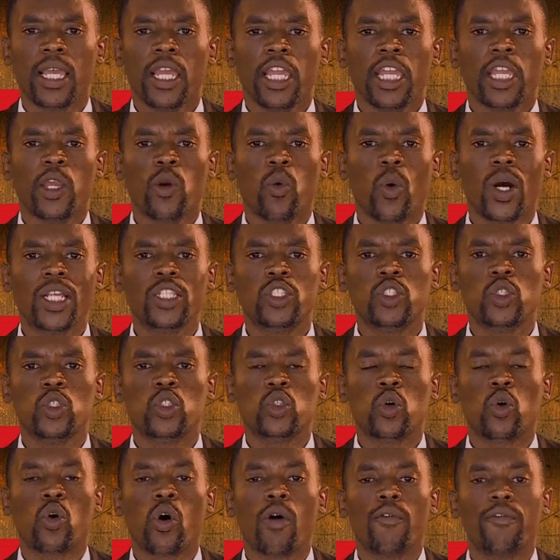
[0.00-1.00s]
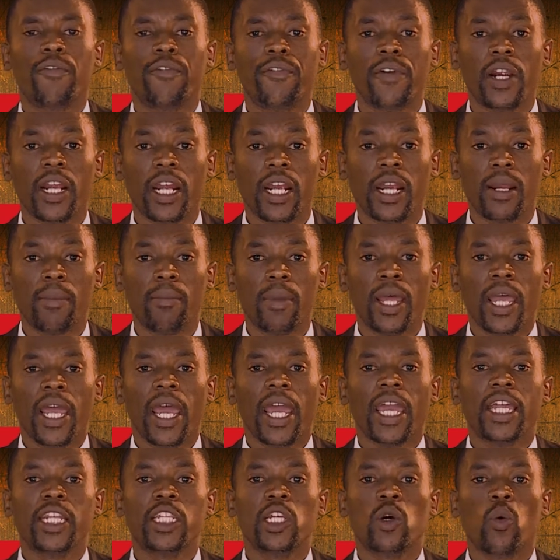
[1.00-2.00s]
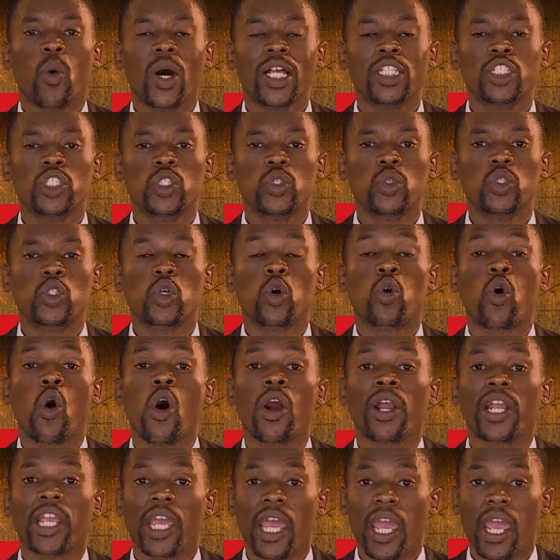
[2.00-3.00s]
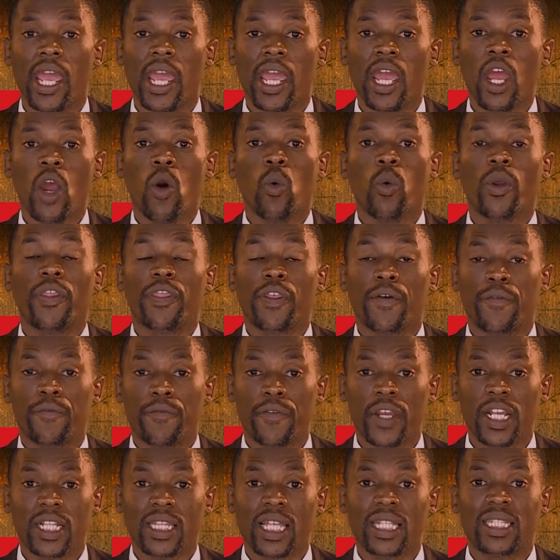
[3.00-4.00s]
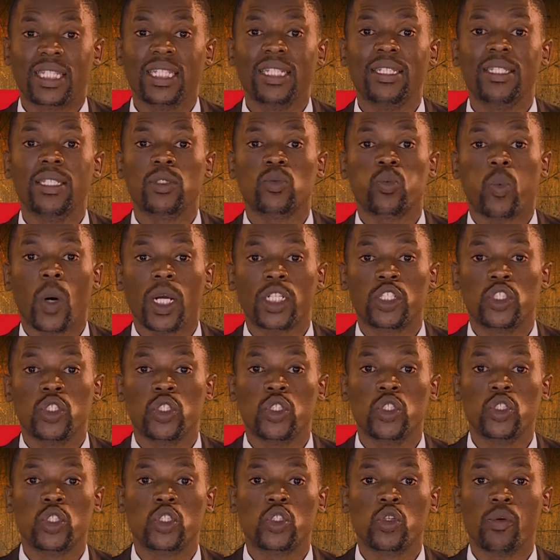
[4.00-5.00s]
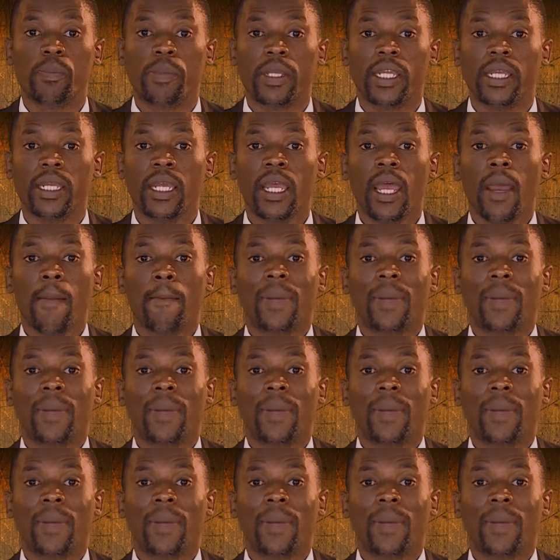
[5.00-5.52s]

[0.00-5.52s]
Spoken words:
He wants you to confirm, and he wants you to conquer with the fact that this is what you used to be,